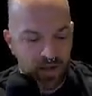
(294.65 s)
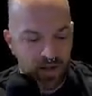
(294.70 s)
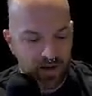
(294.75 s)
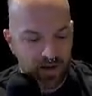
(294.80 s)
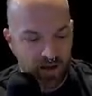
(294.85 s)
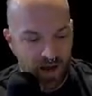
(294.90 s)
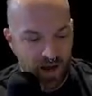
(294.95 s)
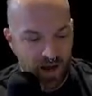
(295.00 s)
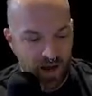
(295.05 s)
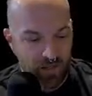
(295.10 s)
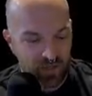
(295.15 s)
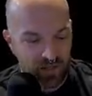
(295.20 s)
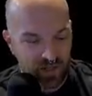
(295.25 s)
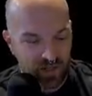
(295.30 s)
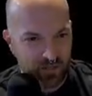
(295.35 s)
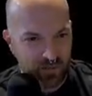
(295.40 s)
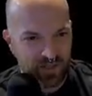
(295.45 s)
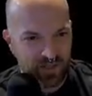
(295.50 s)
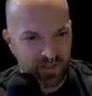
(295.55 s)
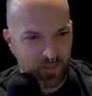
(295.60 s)
Because
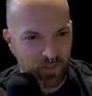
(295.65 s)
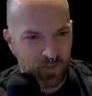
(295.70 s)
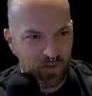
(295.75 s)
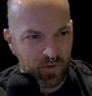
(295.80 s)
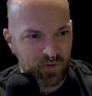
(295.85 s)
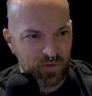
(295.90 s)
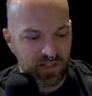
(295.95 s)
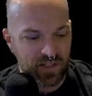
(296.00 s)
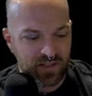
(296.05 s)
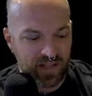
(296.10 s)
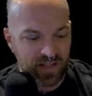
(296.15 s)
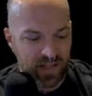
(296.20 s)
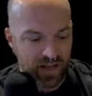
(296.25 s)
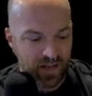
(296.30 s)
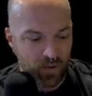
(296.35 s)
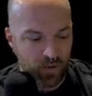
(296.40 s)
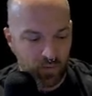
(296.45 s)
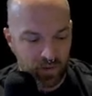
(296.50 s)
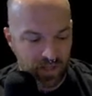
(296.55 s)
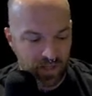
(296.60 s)
there is some reviews that say they
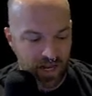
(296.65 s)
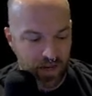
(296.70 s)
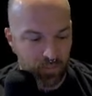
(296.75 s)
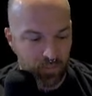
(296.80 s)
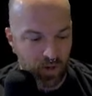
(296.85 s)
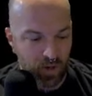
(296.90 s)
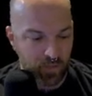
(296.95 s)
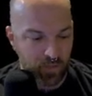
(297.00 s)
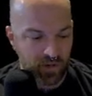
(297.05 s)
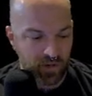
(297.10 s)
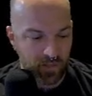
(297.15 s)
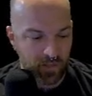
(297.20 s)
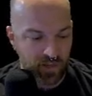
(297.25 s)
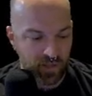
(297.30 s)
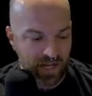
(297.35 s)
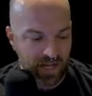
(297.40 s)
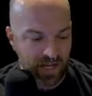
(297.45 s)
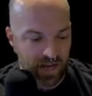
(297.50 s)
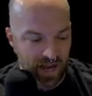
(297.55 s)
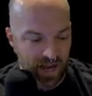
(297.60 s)
don't land properly. But
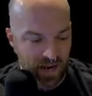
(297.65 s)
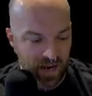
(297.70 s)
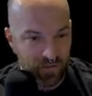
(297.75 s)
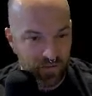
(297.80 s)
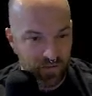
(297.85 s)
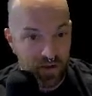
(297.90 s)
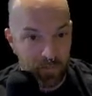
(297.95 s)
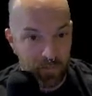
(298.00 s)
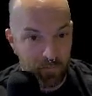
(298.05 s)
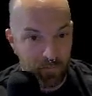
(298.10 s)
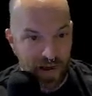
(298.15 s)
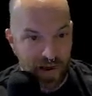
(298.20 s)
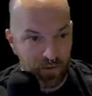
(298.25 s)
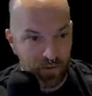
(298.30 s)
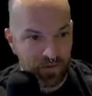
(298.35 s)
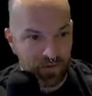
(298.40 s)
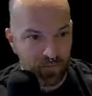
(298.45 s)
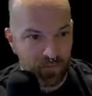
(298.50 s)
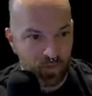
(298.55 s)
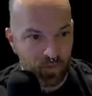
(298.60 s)
again, I found a
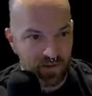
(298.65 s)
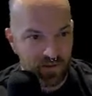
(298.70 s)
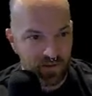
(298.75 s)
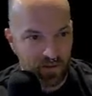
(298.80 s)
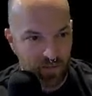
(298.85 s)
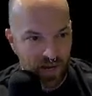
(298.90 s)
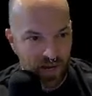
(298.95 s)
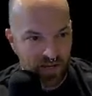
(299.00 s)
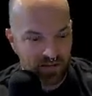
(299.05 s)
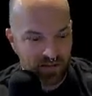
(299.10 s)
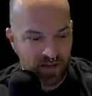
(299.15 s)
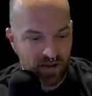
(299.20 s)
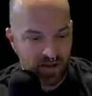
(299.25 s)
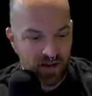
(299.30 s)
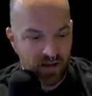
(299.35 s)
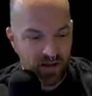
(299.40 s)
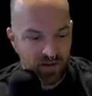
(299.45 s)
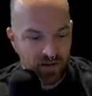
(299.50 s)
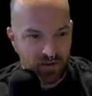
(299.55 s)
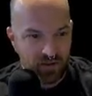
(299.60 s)
bounce works the best.
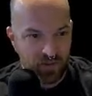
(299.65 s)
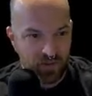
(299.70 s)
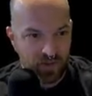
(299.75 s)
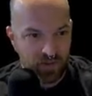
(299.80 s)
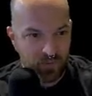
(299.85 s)
So this